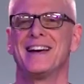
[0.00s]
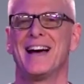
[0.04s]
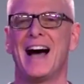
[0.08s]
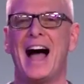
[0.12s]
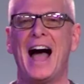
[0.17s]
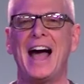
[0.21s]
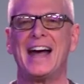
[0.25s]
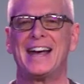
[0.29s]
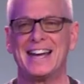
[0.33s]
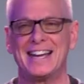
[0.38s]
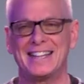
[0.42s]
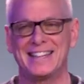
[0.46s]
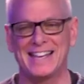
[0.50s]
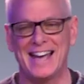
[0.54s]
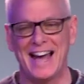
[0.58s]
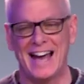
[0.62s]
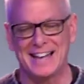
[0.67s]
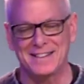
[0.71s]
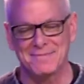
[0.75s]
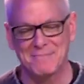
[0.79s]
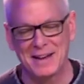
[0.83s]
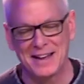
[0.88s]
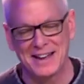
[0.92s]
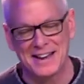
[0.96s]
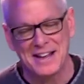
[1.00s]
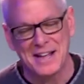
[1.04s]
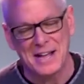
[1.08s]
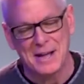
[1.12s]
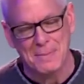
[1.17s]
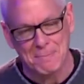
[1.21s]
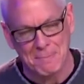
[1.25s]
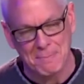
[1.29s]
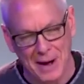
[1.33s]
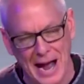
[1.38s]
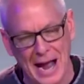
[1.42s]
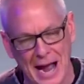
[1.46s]
I get that. But
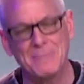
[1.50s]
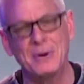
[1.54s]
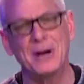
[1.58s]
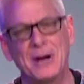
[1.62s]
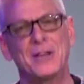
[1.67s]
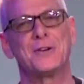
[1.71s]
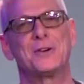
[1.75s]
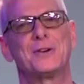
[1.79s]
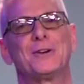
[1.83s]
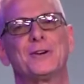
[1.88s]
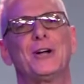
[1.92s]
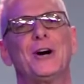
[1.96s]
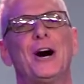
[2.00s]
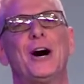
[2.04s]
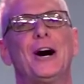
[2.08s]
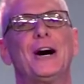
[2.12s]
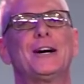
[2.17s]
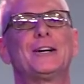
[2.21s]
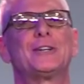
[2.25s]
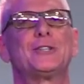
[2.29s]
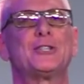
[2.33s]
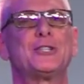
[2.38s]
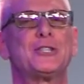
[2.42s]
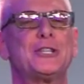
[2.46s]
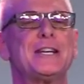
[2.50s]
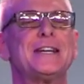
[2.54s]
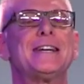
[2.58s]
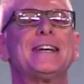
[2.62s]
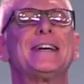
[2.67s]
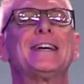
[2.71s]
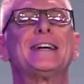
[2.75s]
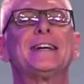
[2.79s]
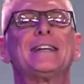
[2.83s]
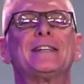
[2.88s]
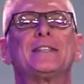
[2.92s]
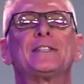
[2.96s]
my mother-in-law, she
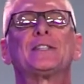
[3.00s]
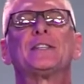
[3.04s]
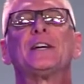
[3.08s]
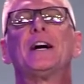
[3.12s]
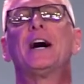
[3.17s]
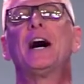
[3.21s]
is